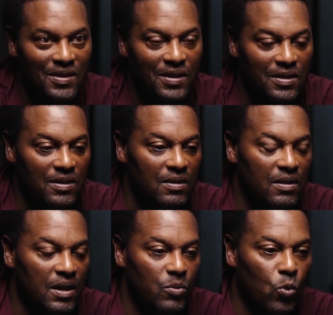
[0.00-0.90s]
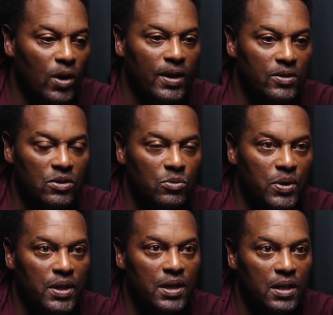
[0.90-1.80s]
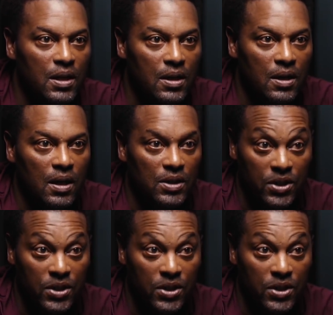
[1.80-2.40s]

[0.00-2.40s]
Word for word: and, and wanting to be a